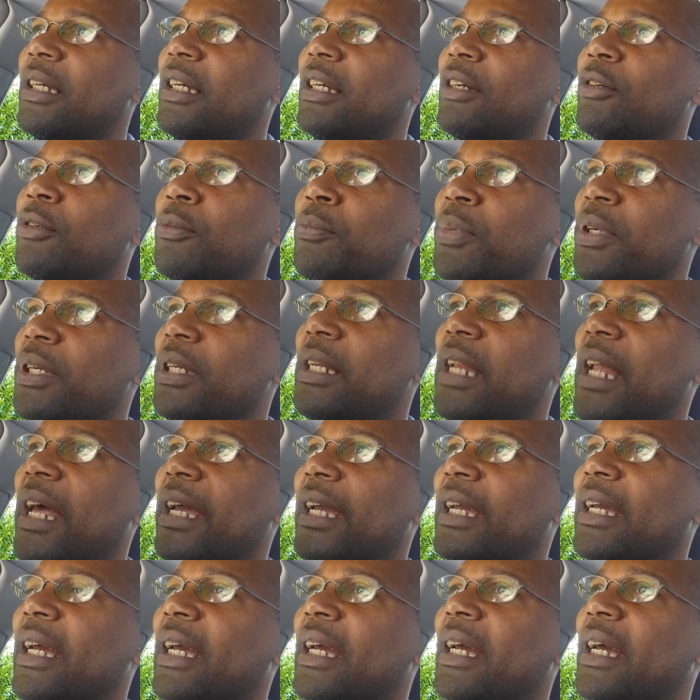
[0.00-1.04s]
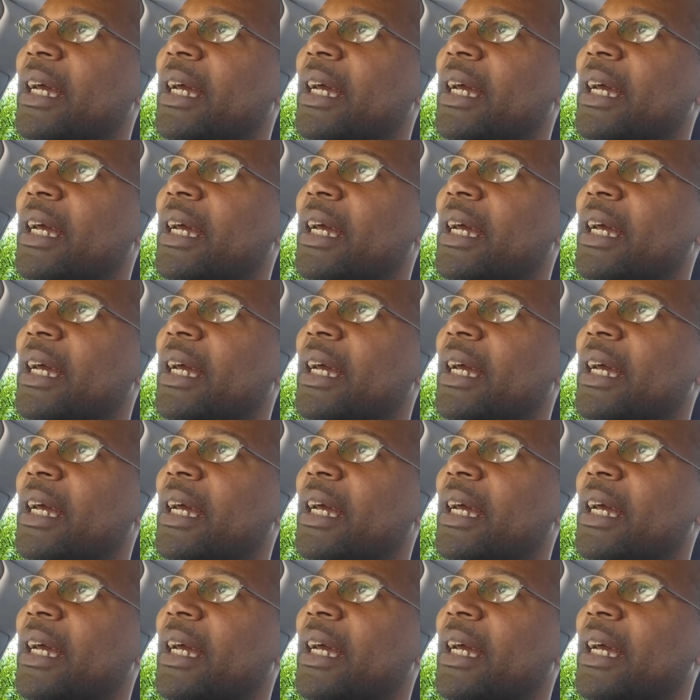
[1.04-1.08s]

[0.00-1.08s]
It could be like